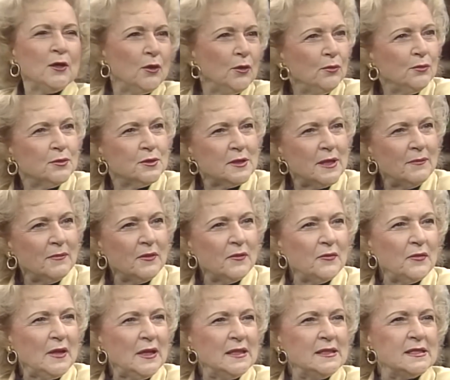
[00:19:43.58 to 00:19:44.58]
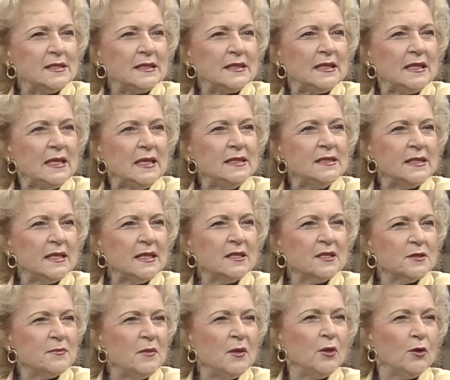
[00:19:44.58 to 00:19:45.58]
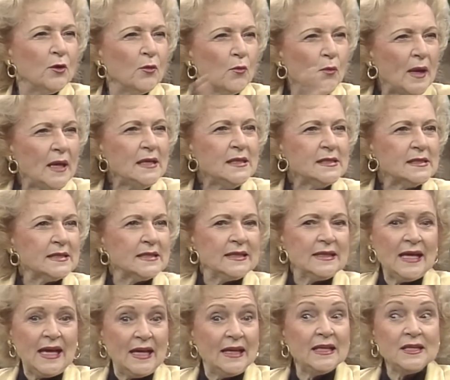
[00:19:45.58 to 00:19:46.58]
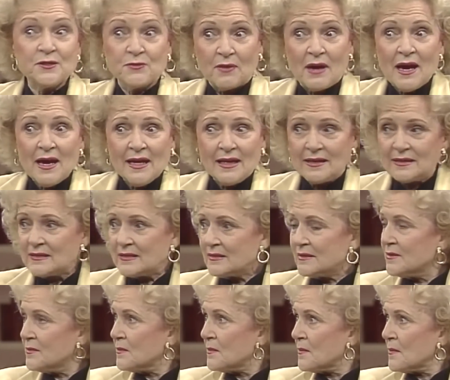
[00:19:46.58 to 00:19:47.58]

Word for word: to use some of the things that he tells me you're wasting, and he's right. But you know what